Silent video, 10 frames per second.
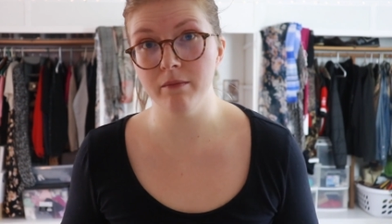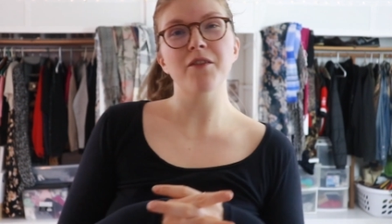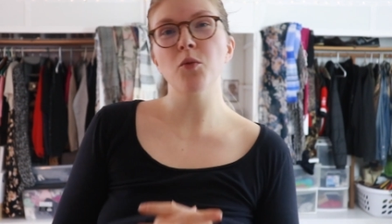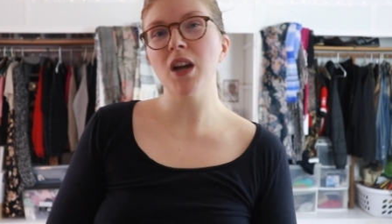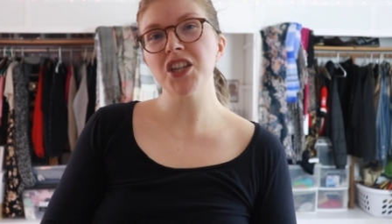
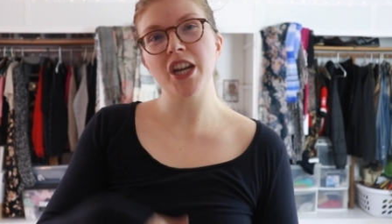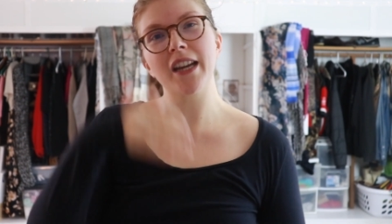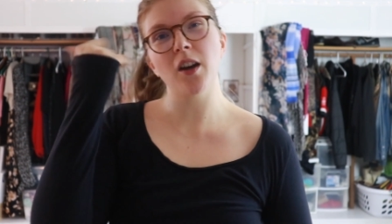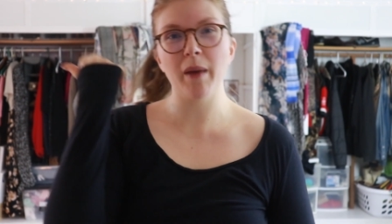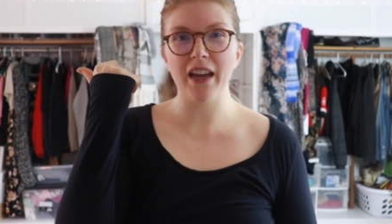If you want to
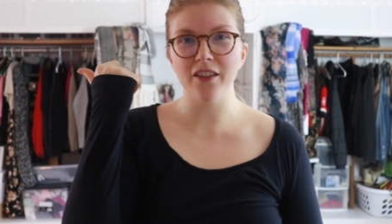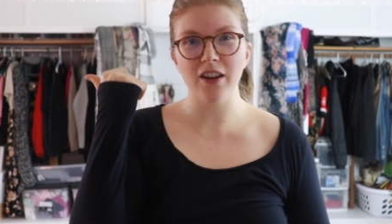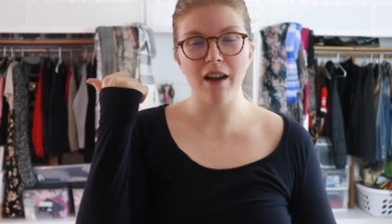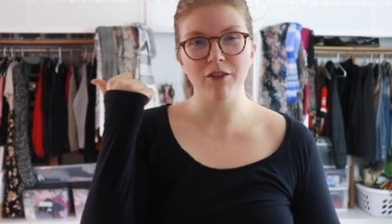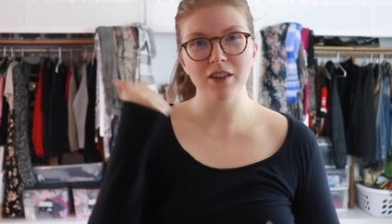check out my
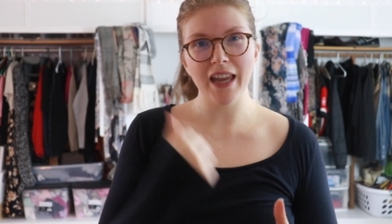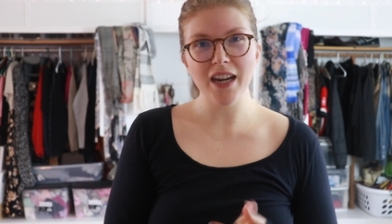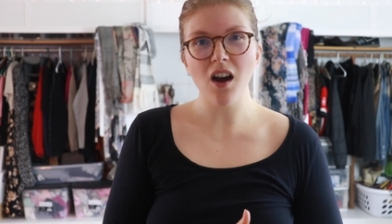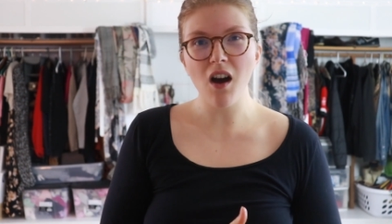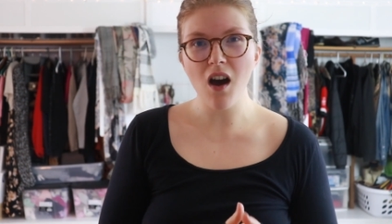other
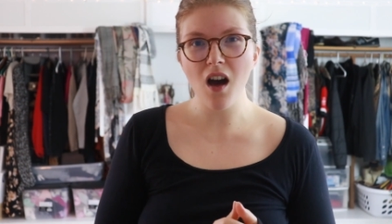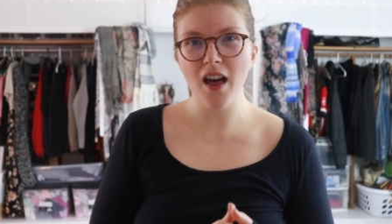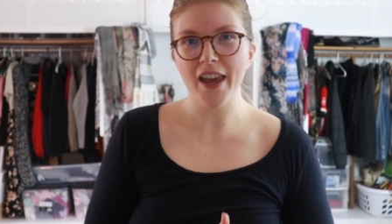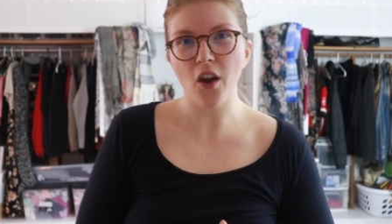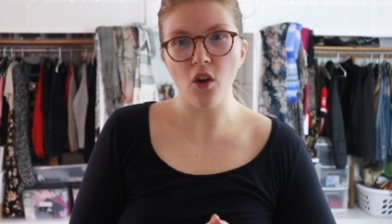Everlane haul,
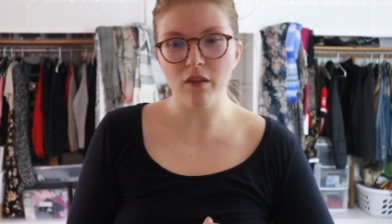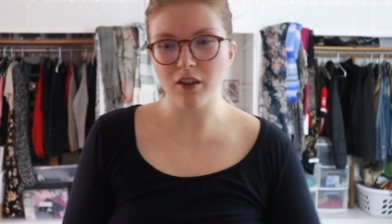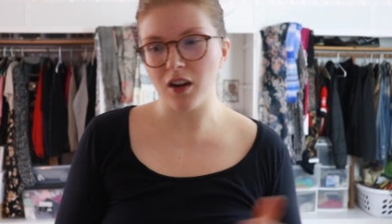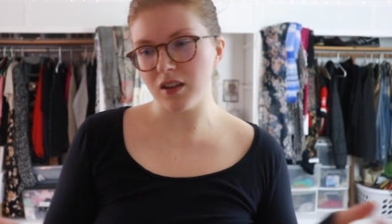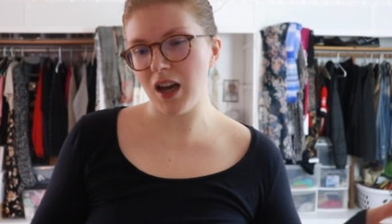I go
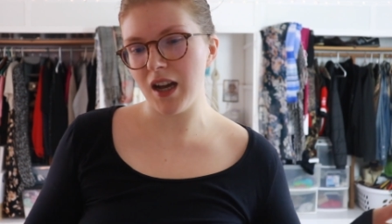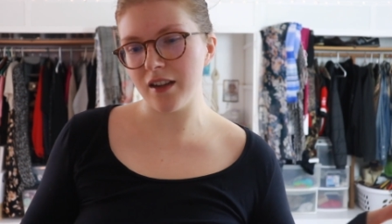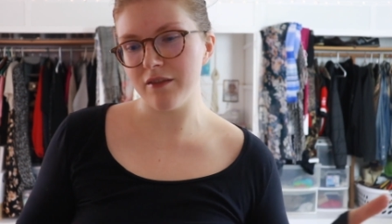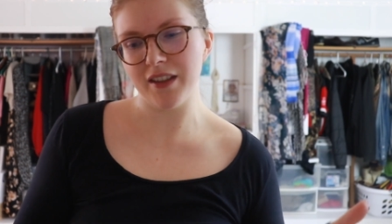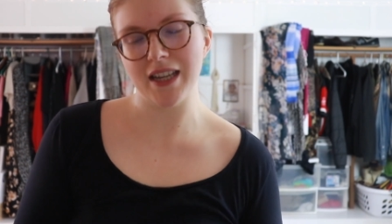over a lot
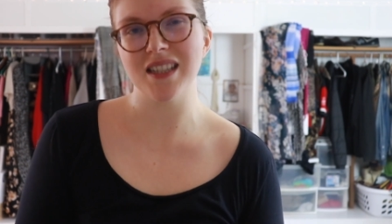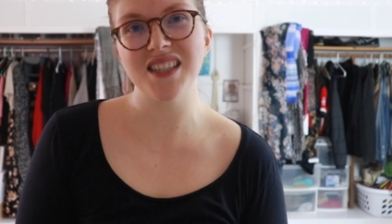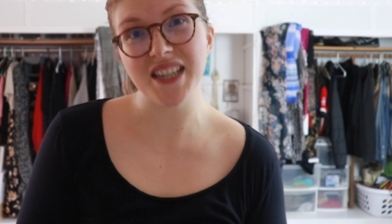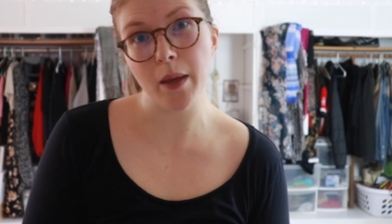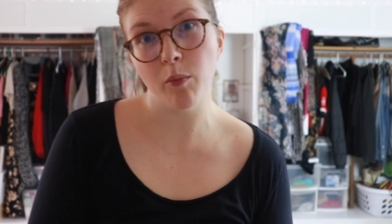of like
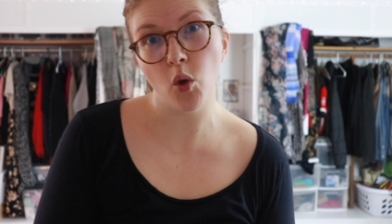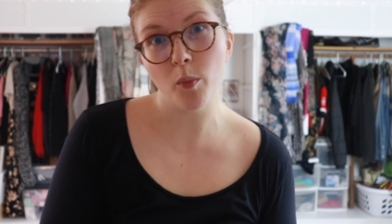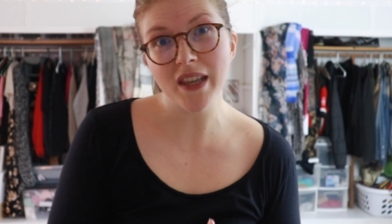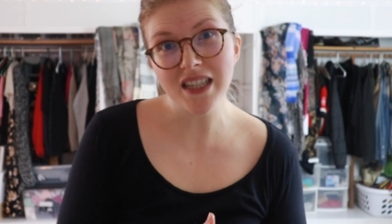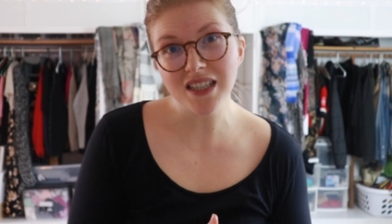staple
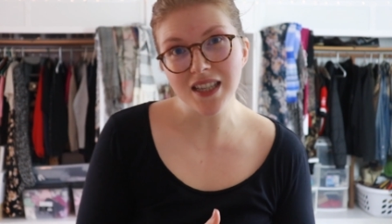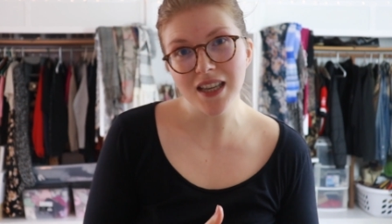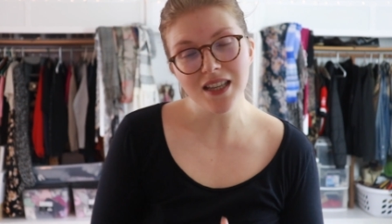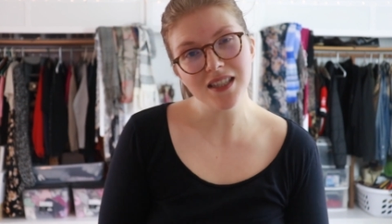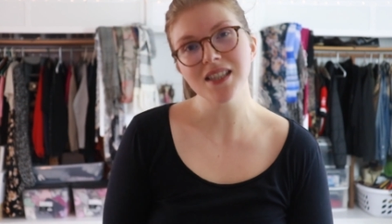
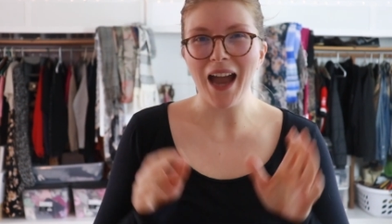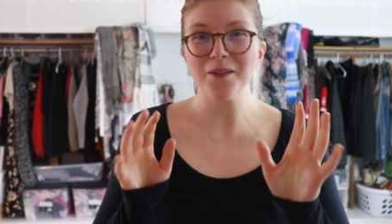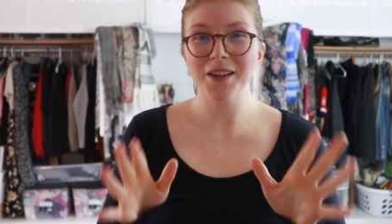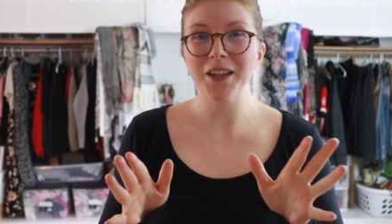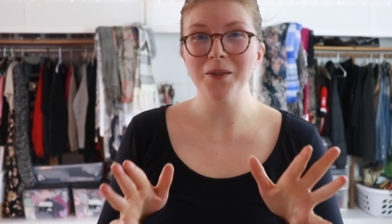pieces. I
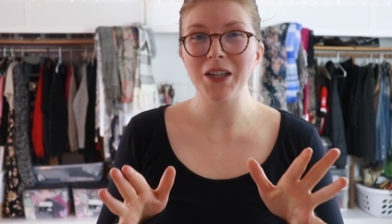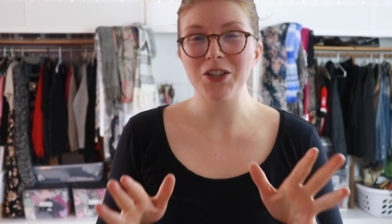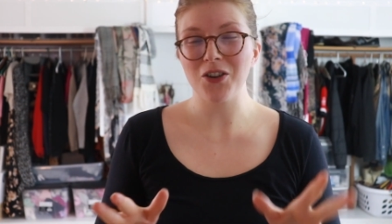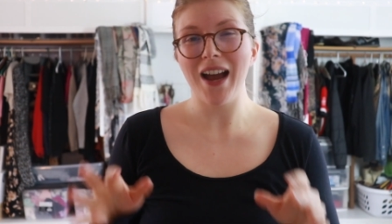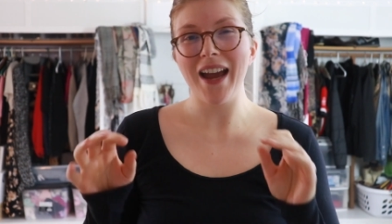really want
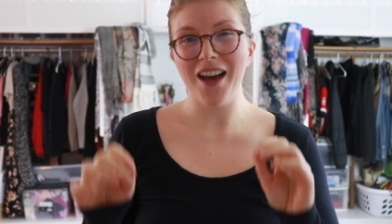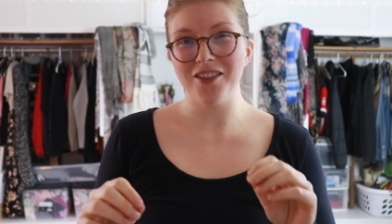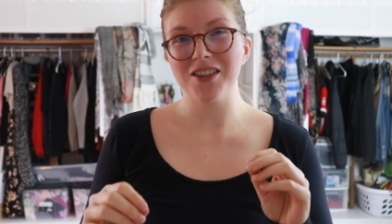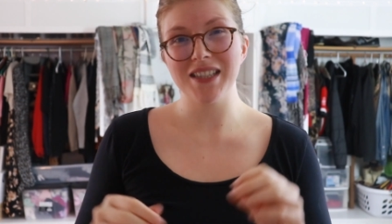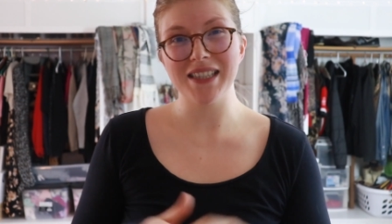to try
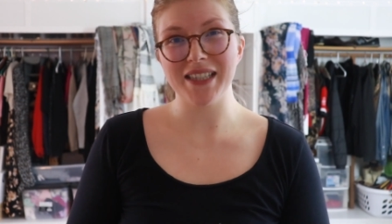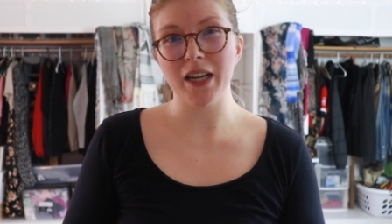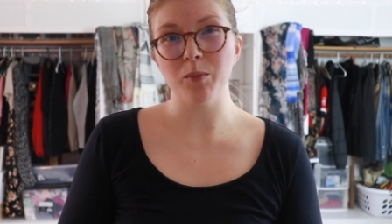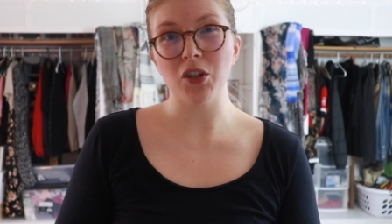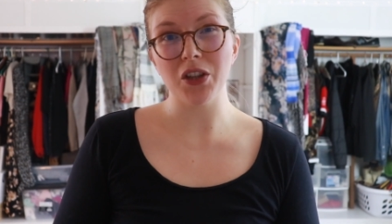other
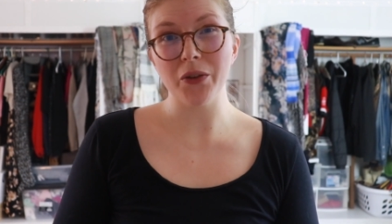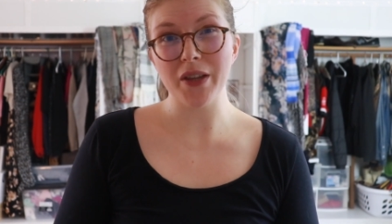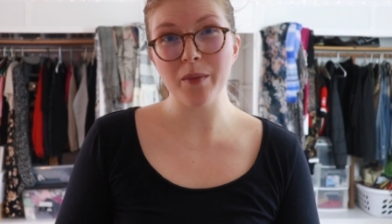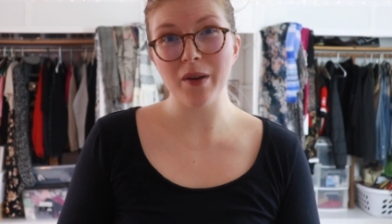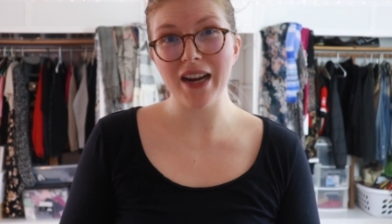sustainable
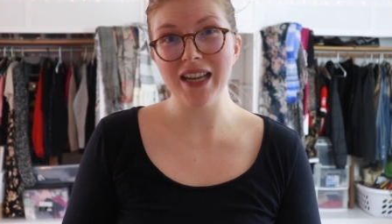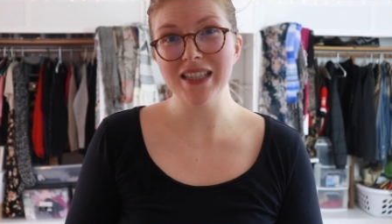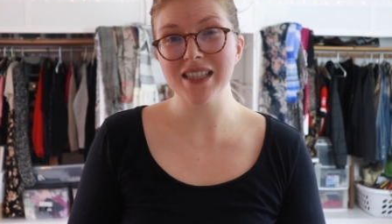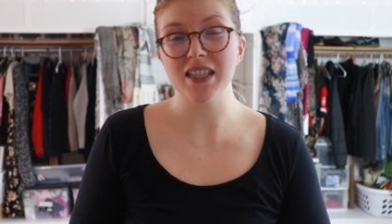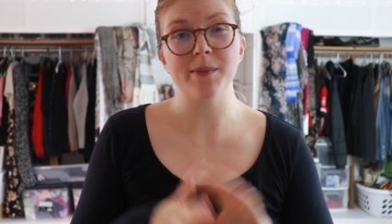clothing
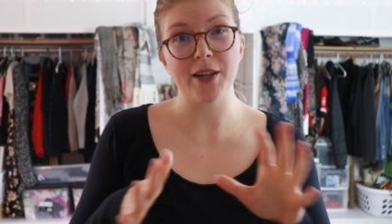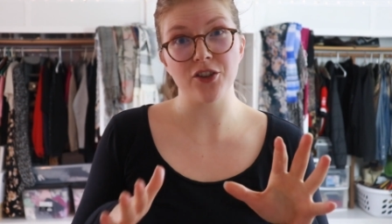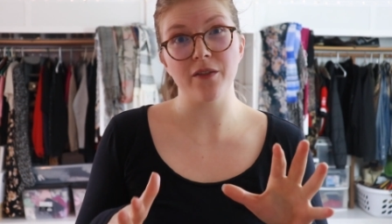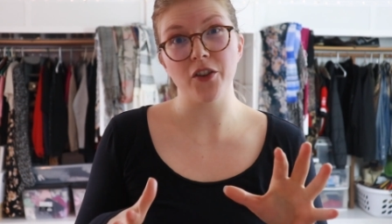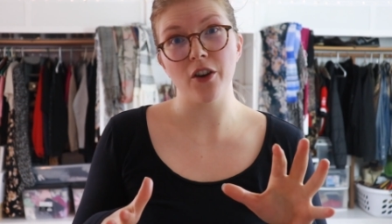brands,
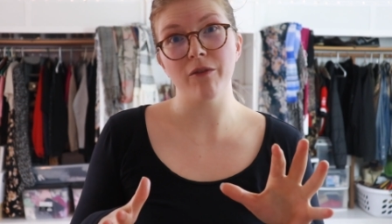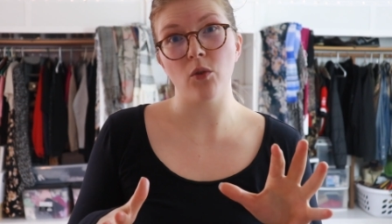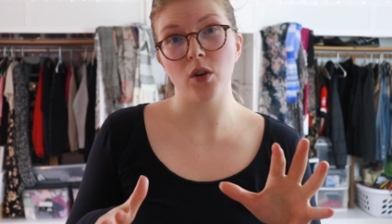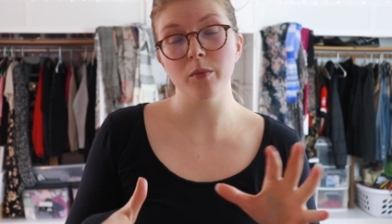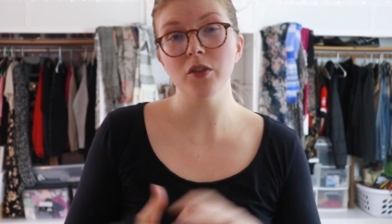especially if they're
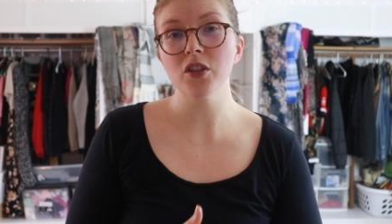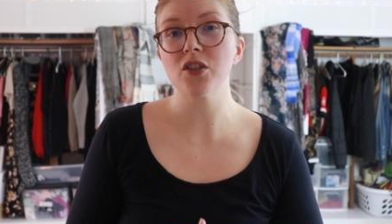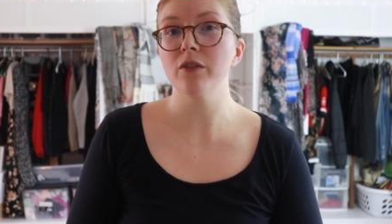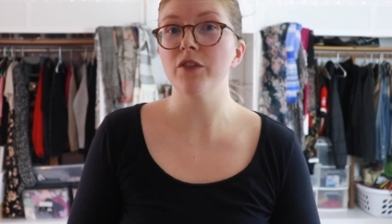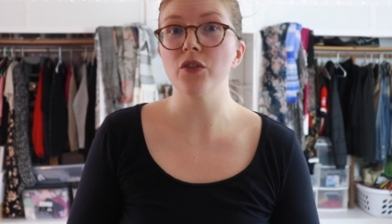affordable.
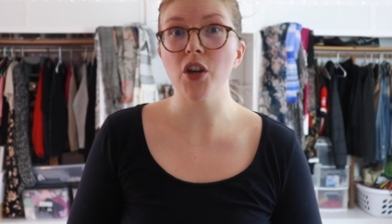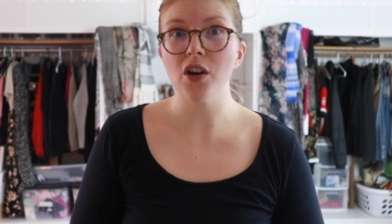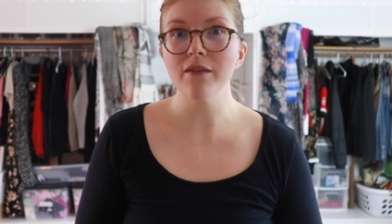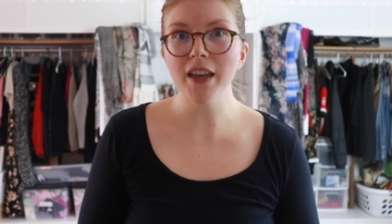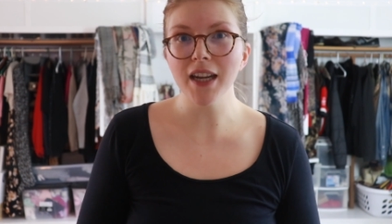So if you
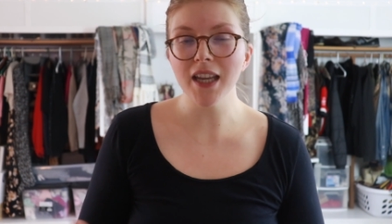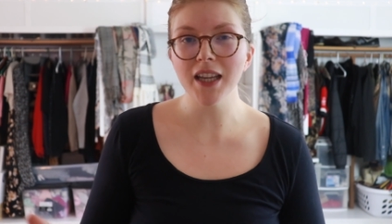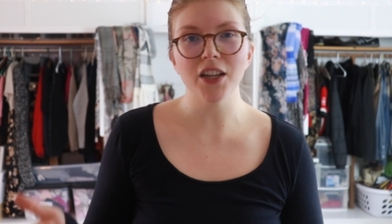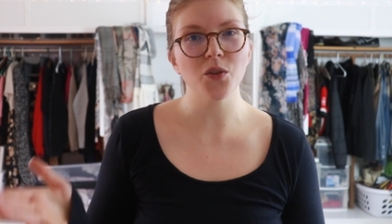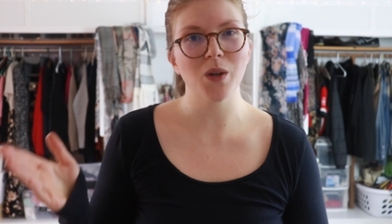know of
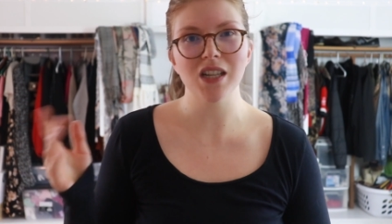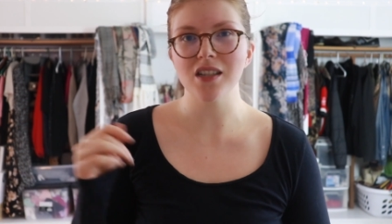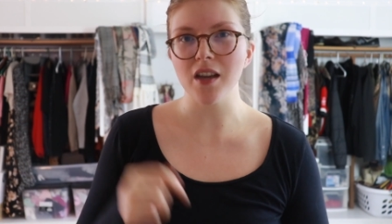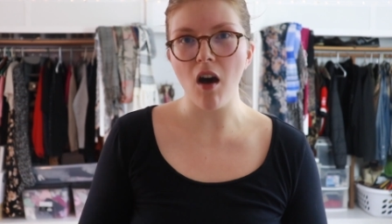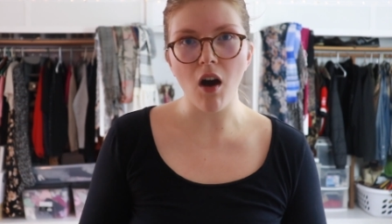any and you want to
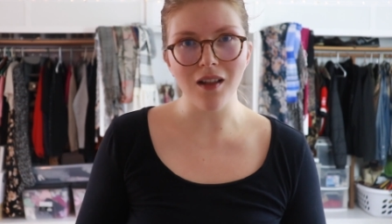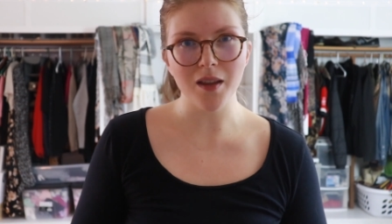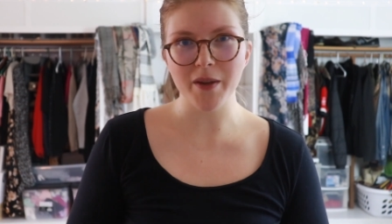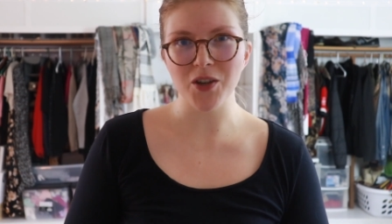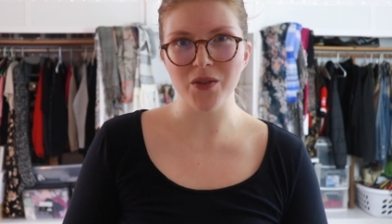see a haul,
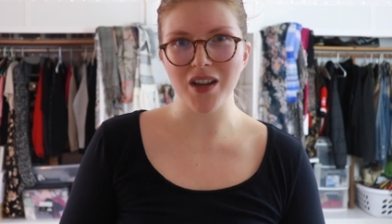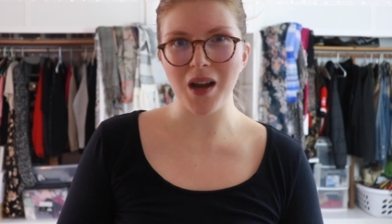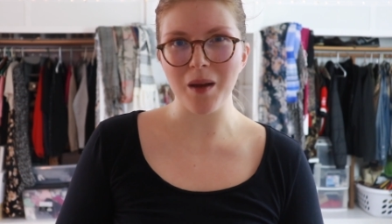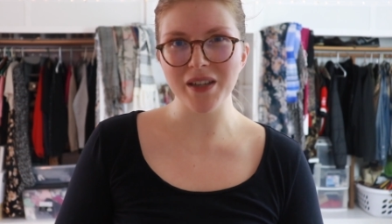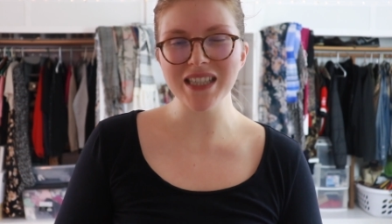let me know in the
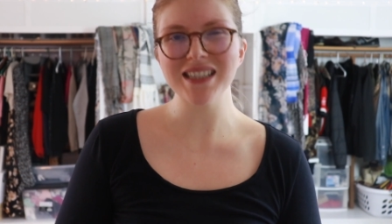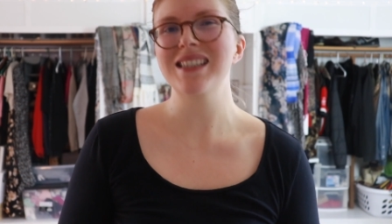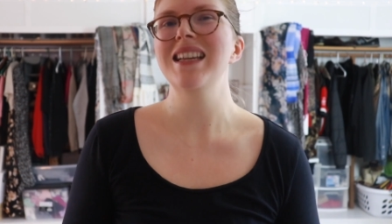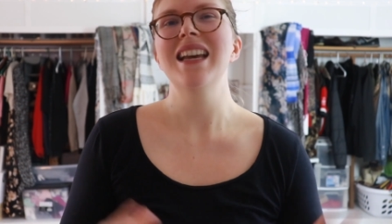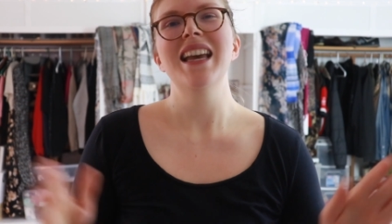comments.